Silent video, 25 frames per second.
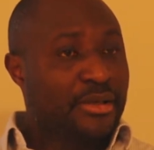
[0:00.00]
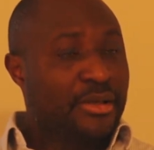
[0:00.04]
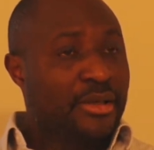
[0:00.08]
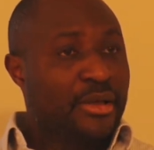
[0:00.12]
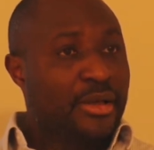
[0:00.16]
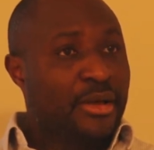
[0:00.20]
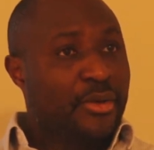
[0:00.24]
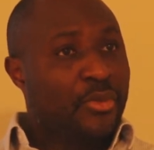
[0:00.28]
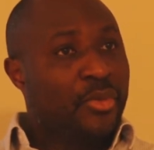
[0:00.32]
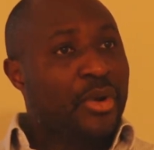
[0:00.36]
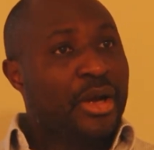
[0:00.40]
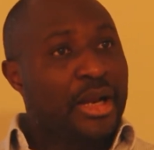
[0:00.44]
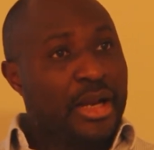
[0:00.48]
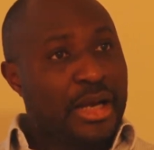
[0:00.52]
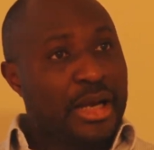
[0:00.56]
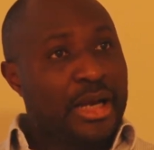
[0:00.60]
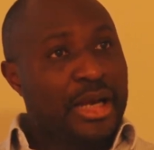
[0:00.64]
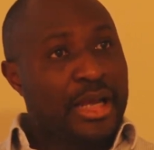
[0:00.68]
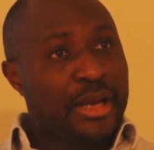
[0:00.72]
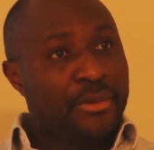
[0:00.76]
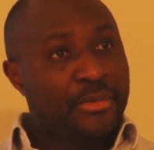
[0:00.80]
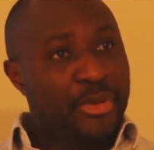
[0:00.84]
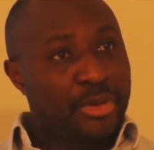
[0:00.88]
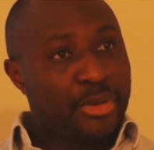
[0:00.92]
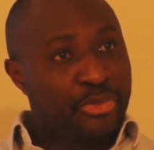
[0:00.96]
While I am
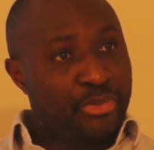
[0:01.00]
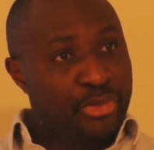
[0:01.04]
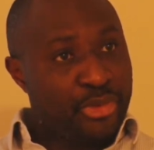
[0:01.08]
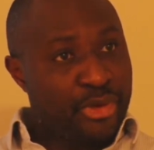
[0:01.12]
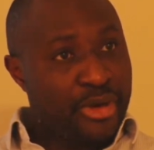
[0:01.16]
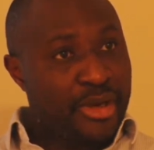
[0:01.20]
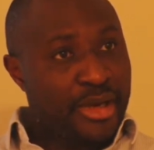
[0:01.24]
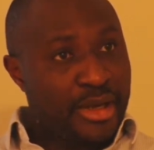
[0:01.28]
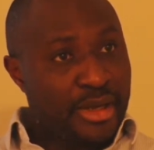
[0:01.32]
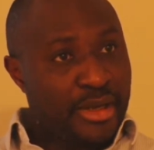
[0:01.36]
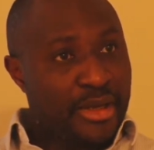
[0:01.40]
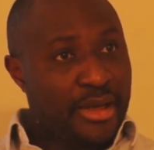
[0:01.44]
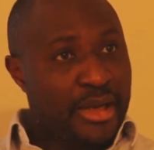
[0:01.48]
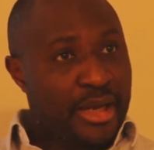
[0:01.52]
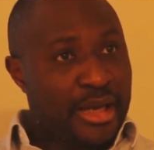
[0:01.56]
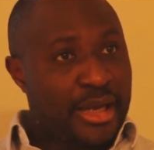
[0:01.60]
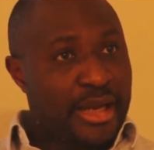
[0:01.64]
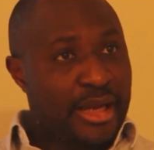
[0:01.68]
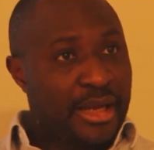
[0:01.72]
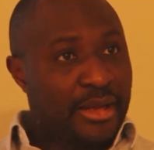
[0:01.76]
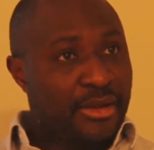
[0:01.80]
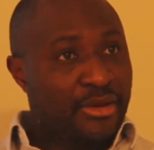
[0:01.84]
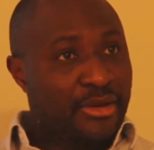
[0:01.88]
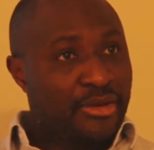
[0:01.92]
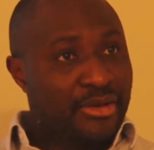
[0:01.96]
the brain and I
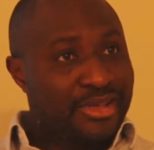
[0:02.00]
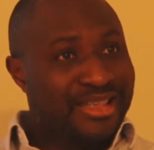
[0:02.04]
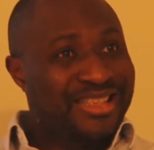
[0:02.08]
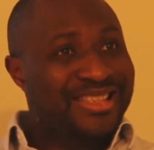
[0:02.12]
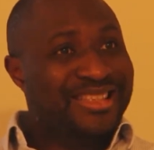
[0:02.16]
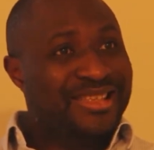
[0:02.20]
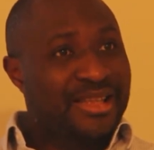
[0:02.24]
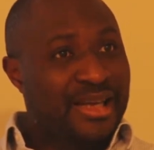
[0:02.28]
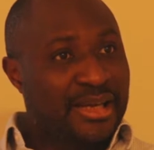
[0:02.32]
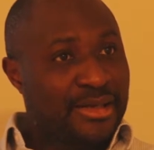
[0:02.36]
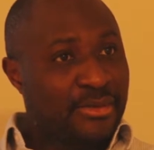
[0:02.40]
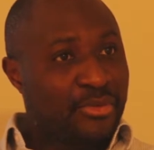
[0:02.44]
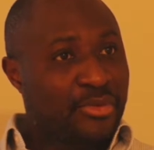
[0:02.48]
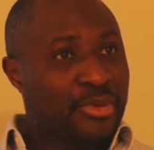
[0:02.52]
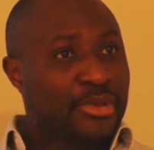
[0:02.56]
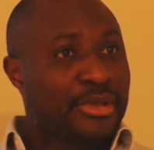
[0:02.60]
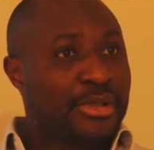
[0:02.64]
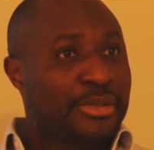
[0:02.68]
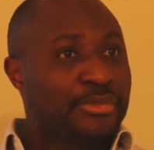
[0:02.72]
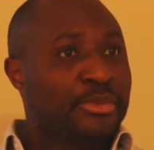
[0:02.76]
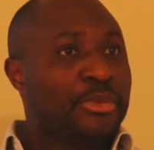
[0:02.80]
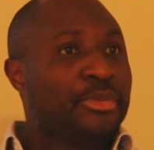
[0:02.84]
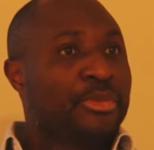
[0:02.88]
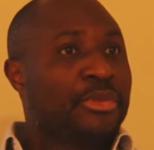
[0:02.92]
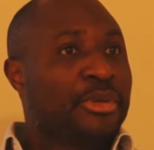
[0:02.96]
understand what these
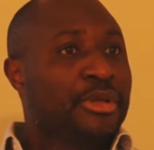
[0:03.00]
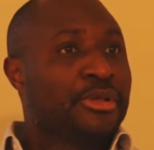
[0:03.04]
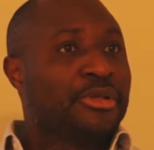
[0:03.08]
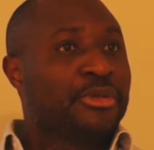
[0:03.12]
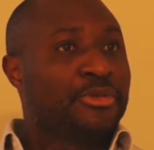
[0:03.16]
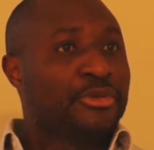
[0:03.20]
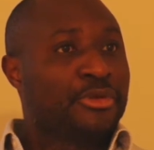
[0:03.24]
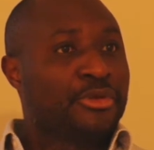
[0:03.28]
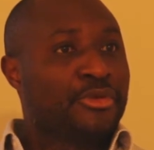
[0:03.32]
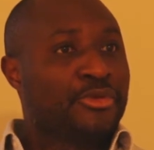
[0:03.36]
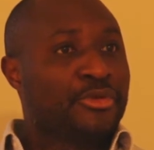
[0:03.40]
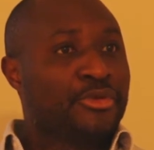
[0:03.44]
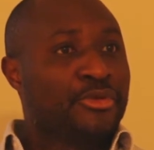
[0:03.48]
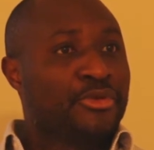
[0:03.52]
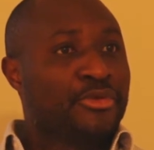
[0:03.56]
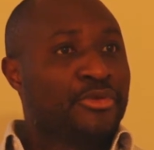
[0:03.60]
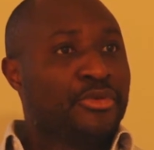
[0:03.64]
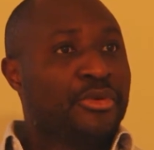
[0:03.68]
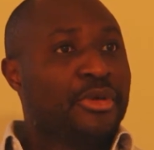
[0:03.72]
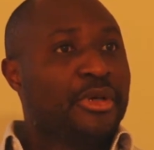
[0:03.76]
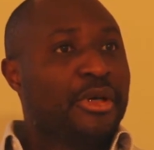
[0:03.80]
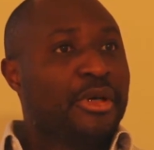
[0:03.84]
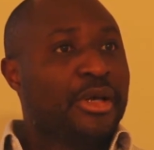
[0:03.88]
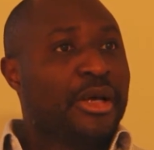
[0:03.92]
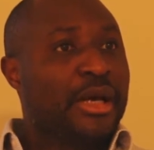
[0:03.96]
people are supposed to do,
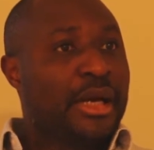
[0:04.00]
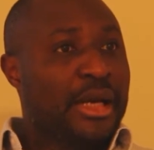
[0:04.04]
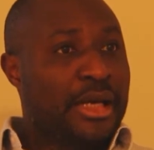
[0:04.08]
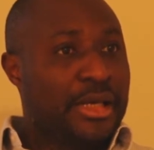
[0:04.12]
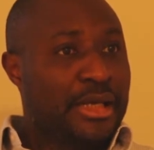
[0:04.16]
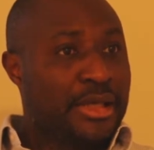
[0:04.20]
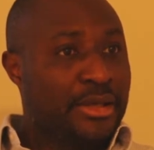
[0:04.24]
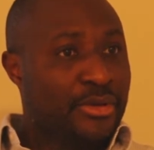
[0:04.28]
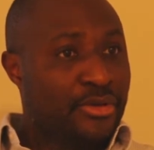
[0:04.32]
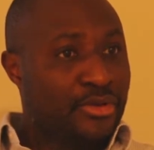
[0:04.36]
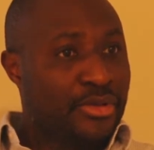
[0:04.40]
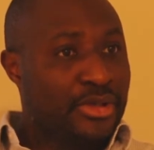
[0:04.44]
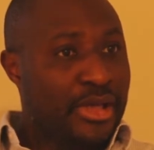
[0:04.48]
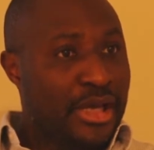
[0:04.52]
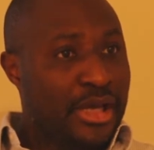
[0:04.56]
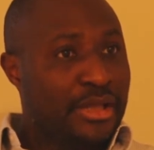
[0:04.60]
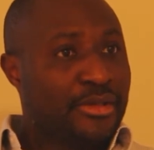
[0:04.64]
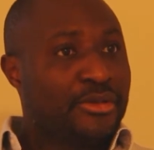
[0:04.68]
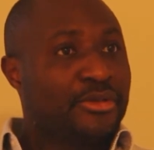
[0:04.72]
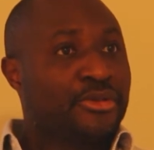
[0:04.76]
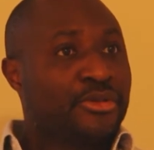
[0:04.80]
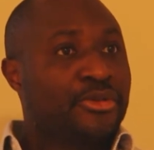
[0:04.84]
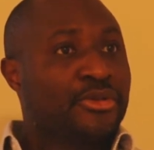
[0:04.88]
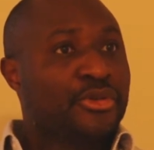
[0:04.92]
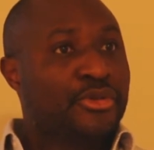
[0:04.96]
I need those hands
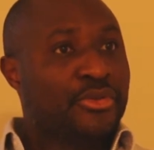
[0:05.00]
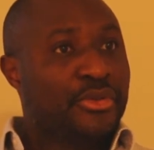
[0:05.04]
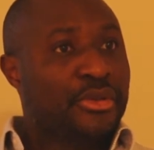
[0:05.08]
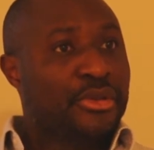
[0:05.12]
to do it.